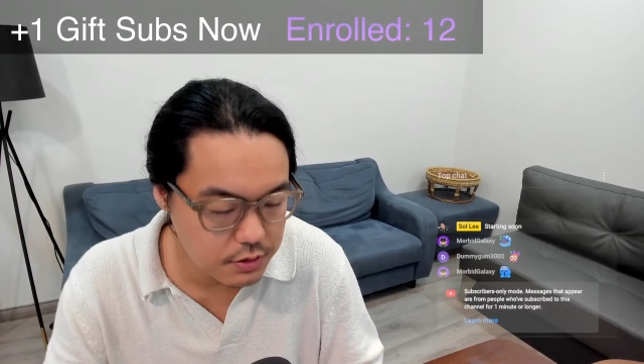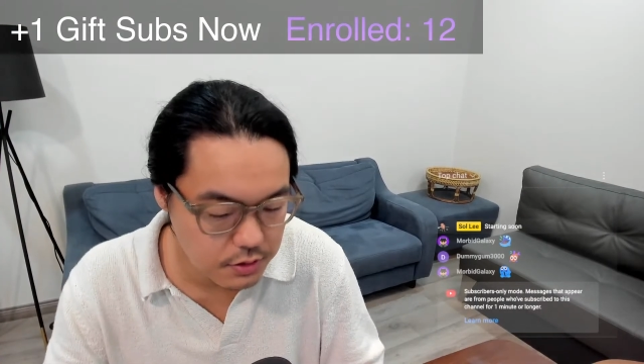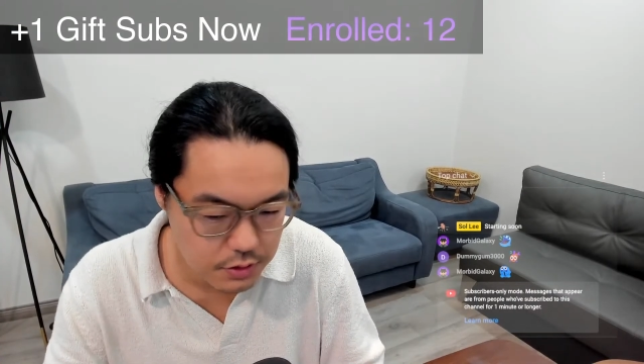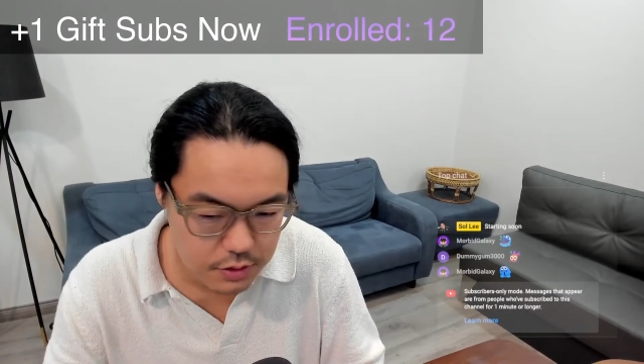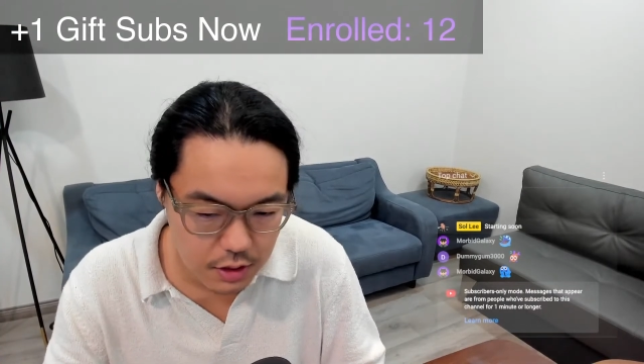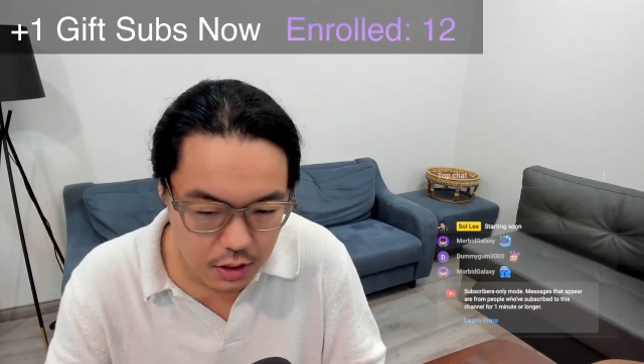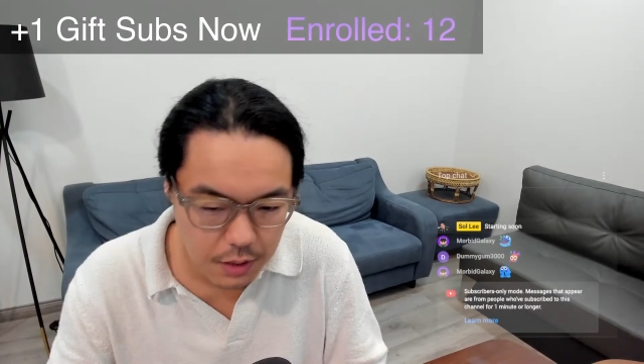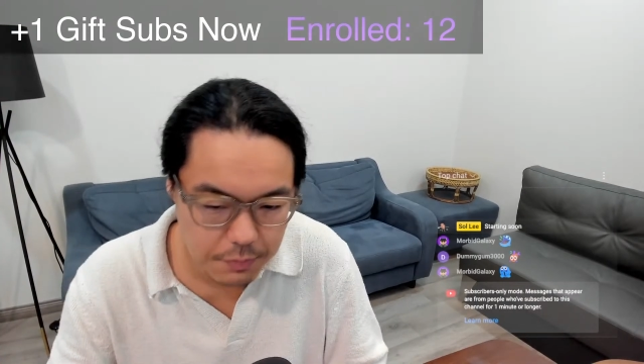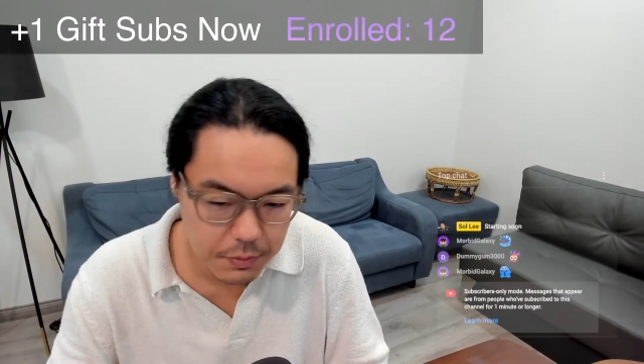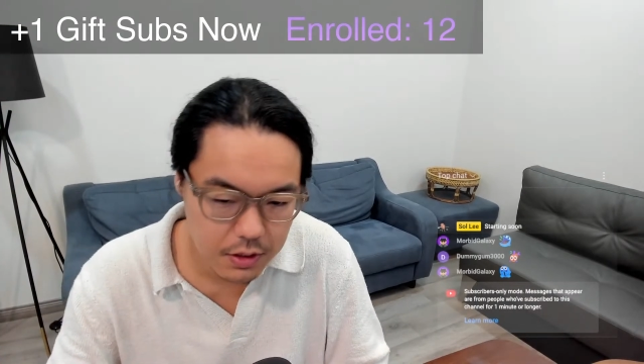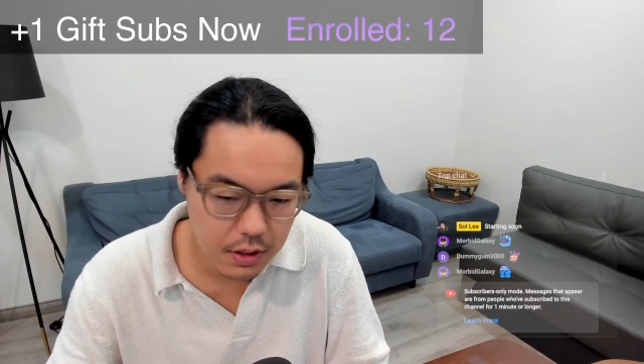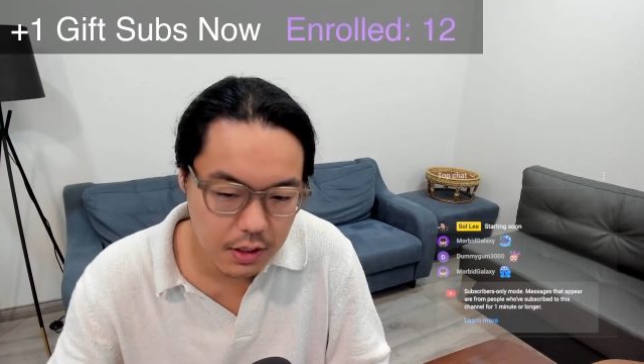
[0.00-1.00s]
So I'm
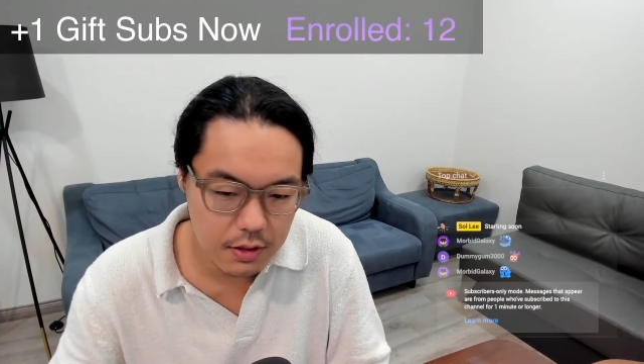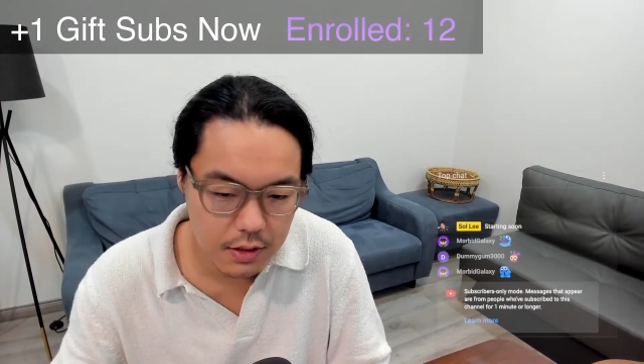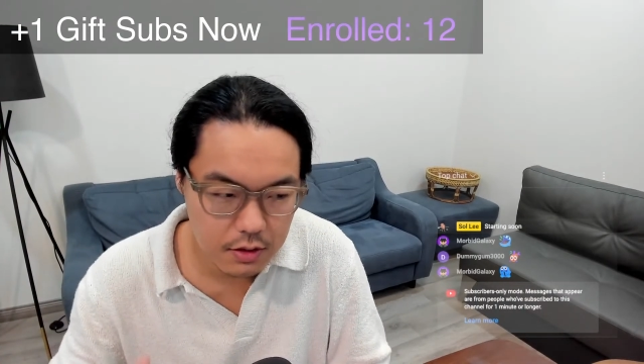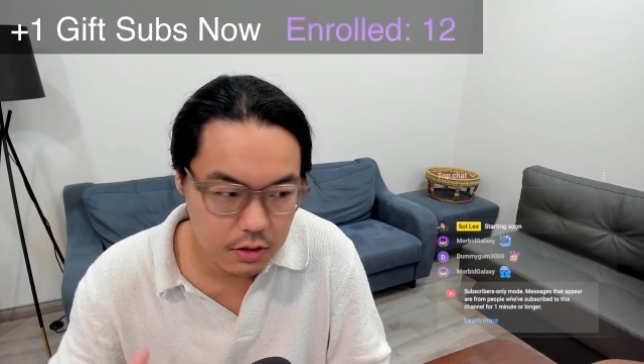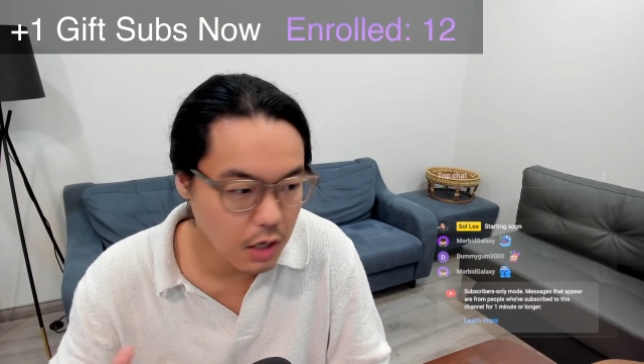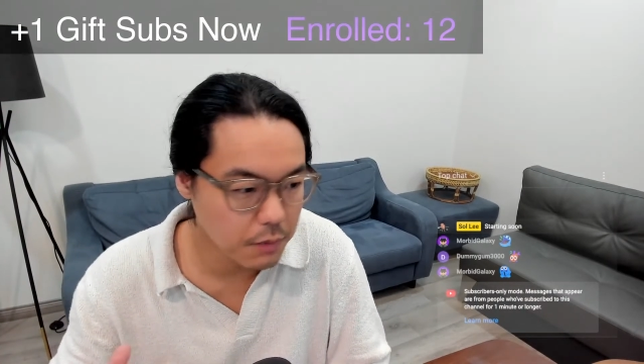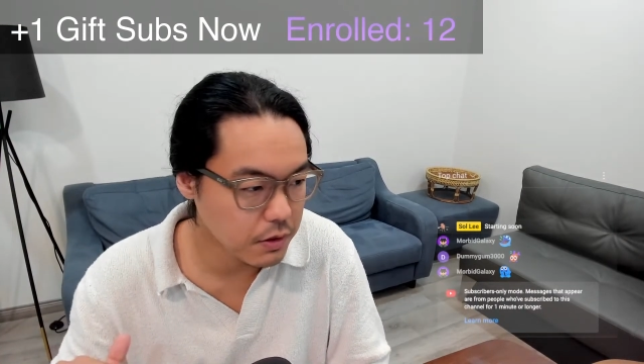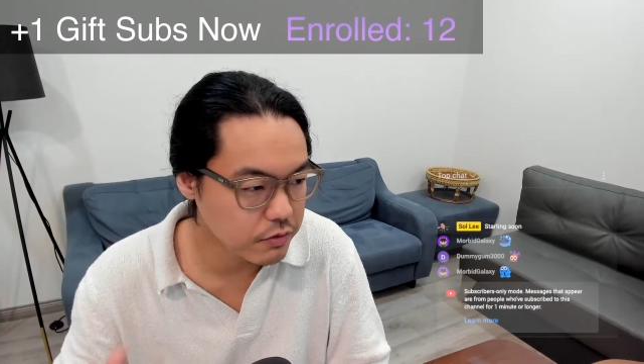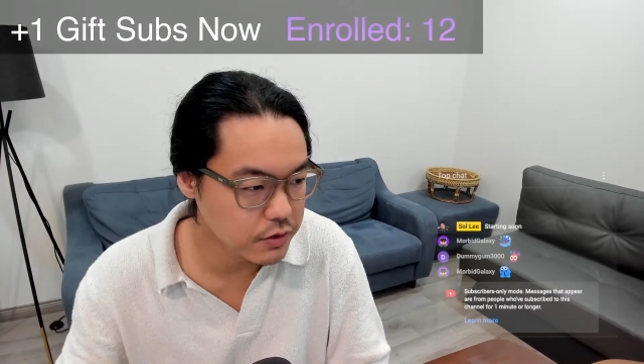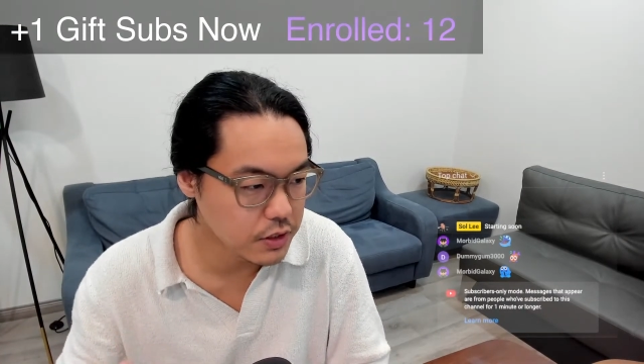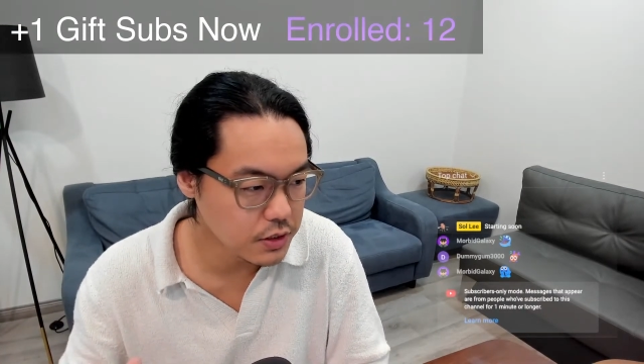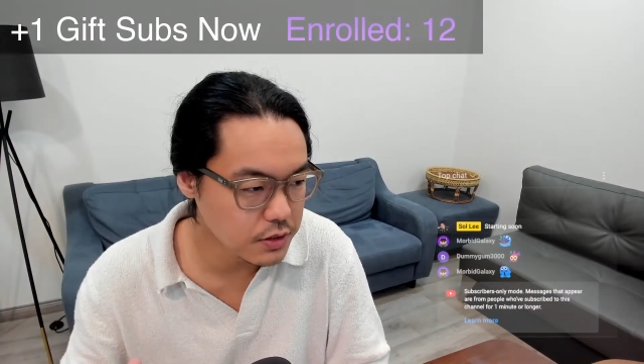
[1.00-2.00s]
gonna hit that topic
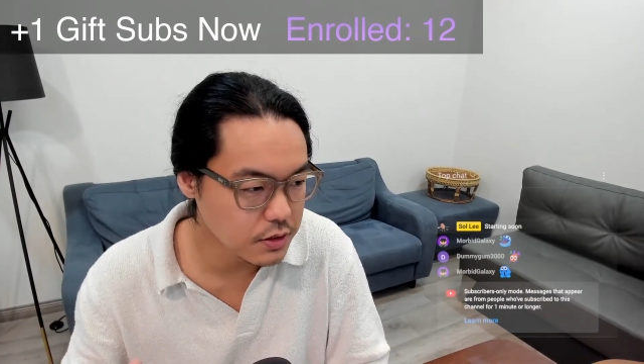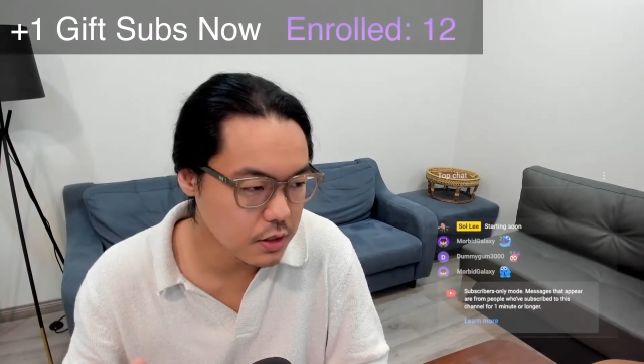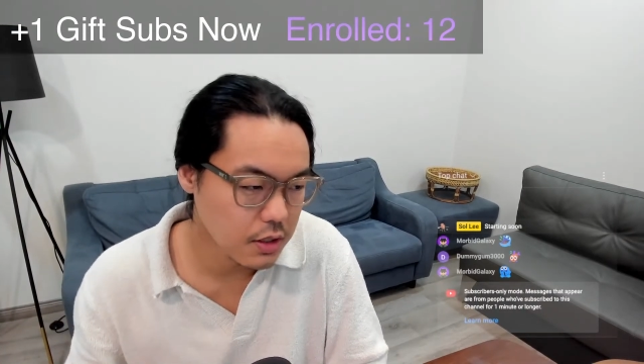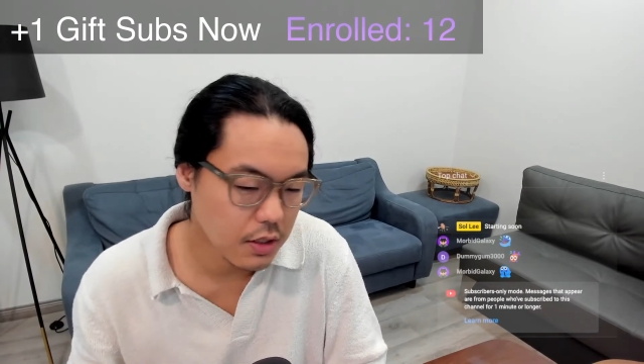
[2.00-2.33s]
first,